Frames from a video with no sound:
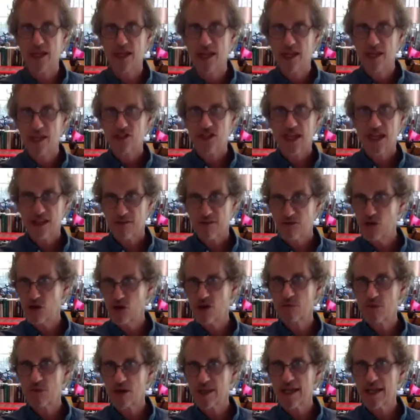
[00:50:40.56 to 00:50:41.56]
It's like, if you
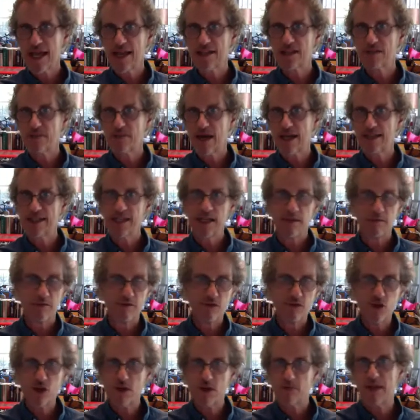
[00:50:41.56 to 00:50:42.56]
can bring that to my team, if
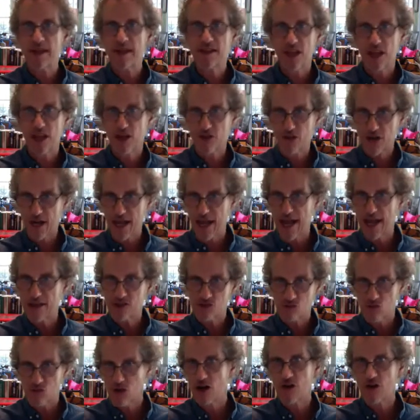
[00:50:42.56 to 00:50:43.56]
you can make the other
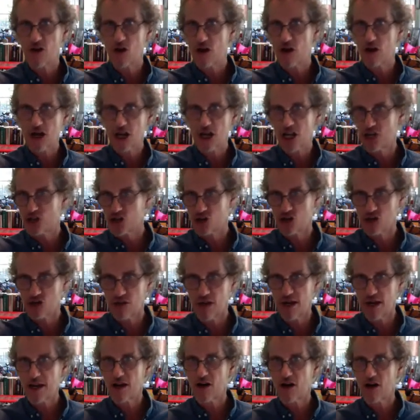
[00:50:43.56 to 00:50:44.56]
guys run harder because you're
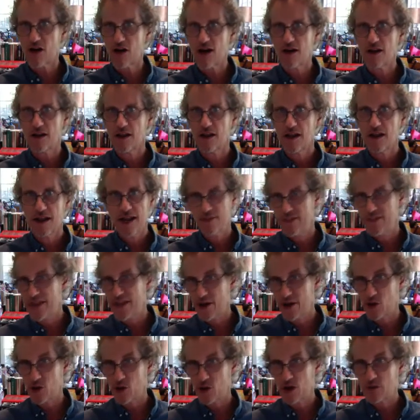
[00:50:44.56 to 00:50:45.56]
running hard and they
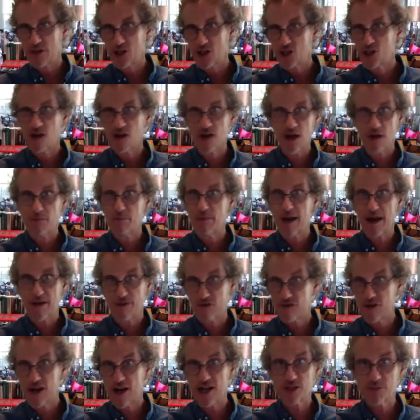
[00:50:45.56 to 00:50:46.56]
don't want to be shown up by a
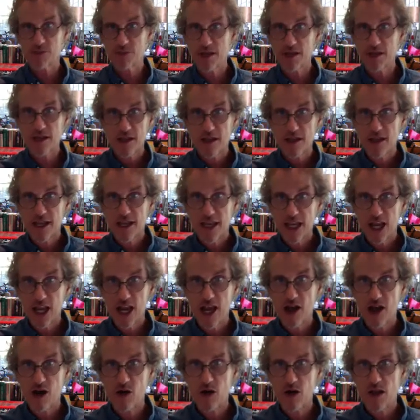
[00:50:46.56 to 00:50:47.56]
freshman,
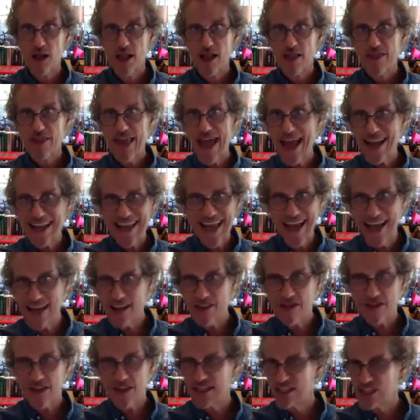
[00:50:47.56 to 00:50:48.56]
that kind
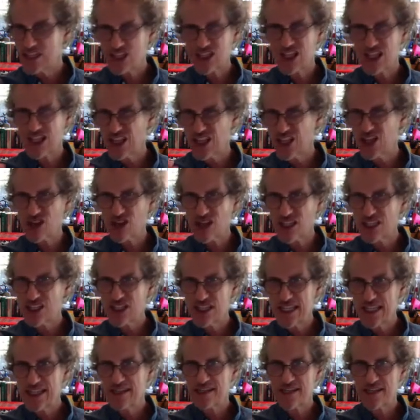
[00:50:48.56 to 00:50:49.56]
of thing, just the littlest
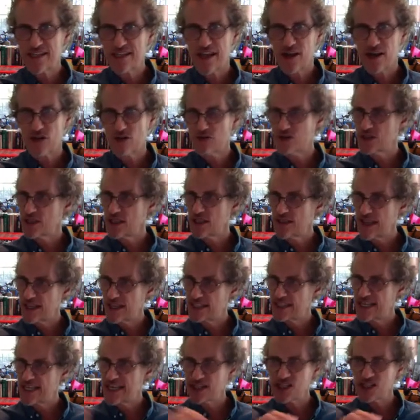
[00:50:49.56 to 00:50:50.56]
details, the
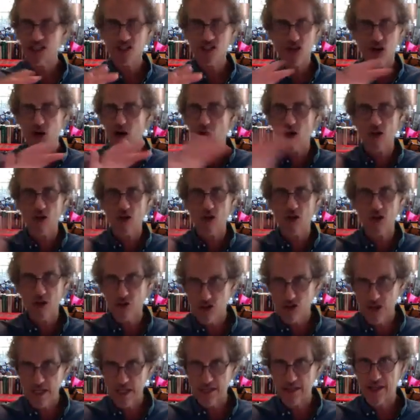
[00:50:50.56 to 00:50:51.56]
attention to all
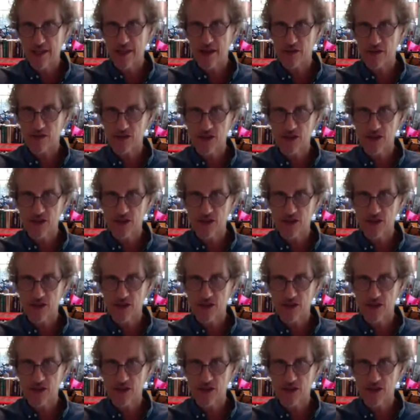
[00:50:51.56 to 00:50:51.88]
those details,